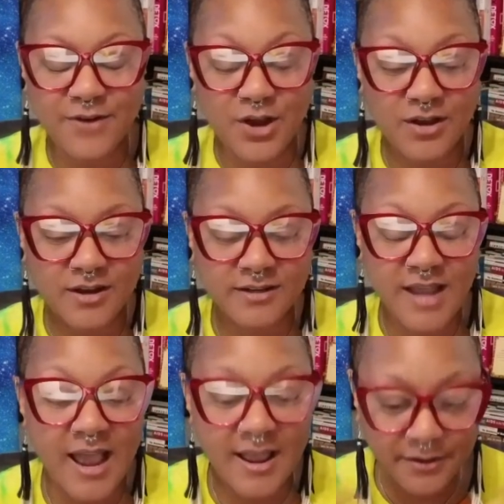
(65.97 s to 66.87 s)

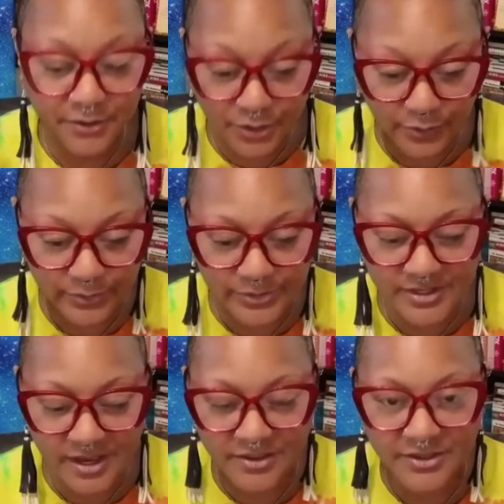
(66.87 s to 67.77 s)
I use
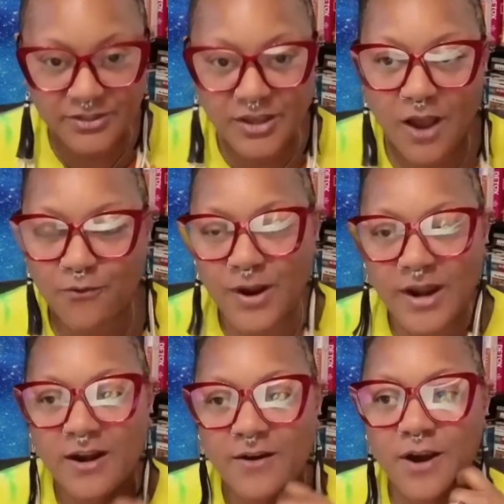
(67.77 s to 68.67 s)
the
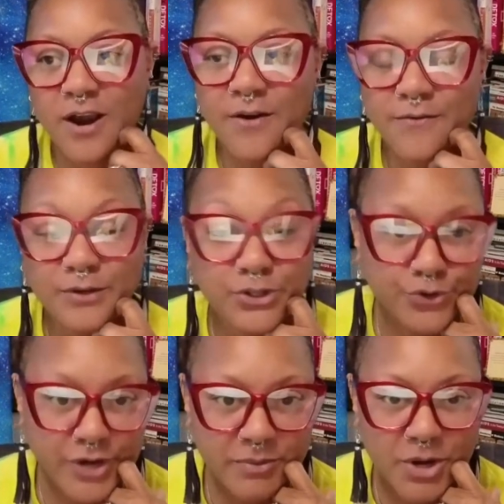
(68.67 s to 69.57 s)
software for
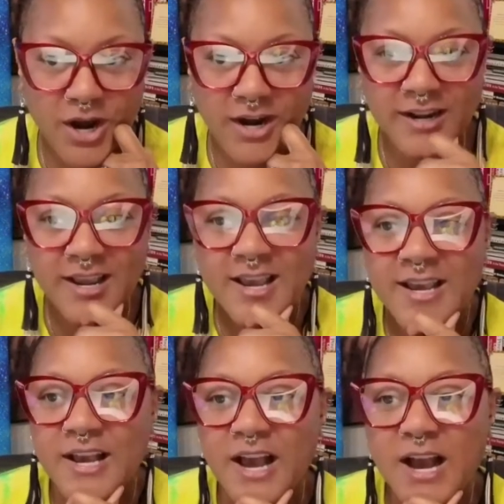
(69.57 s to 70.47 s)
StreamYard.
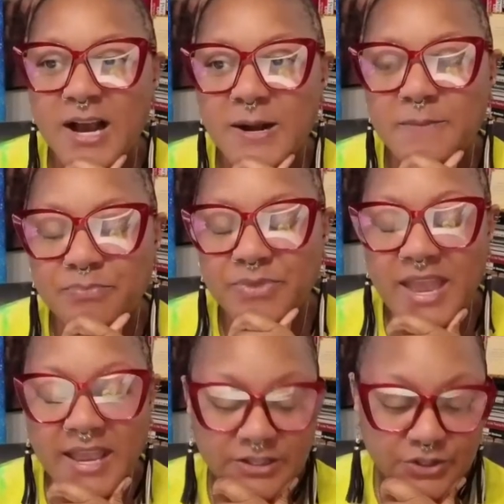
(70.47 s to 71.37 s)

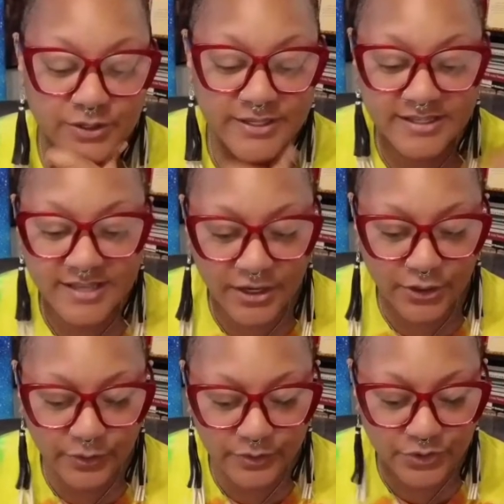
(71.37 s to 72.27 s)
And so since I
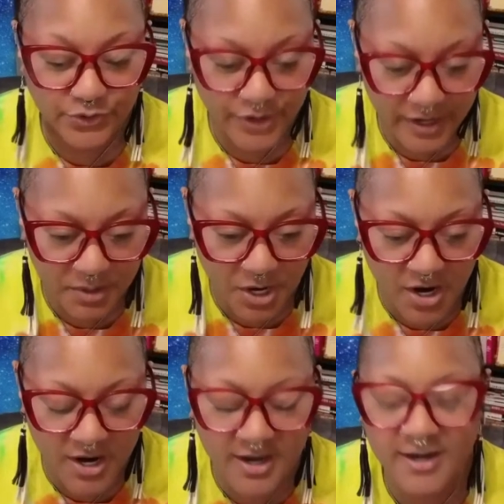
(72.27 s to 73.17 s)
use
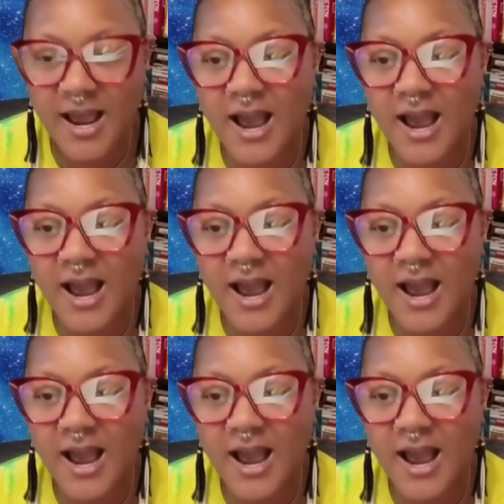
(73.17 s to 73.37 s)
StreamYard,